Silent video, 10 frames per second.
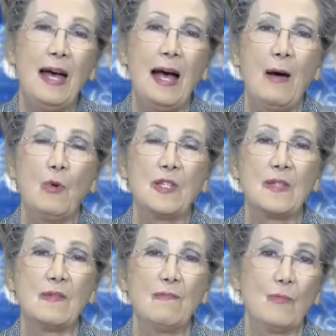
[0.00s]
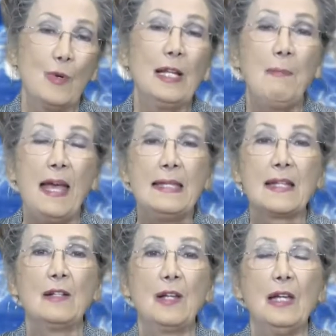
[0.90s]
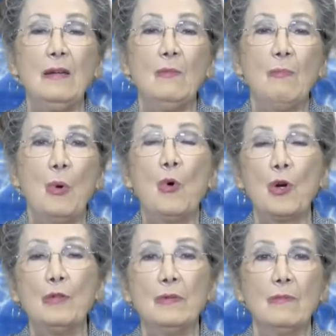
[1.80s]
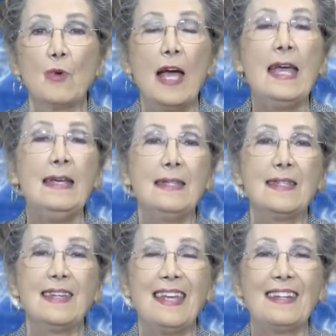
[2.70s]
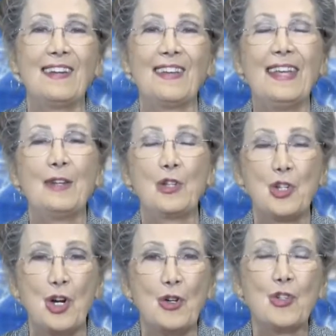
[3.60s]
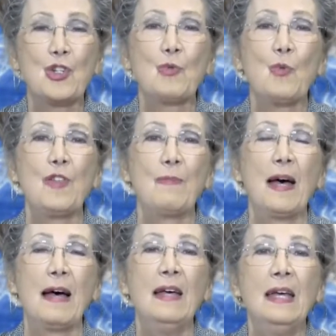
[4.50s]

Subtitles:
I was really basically born, raised in a church with my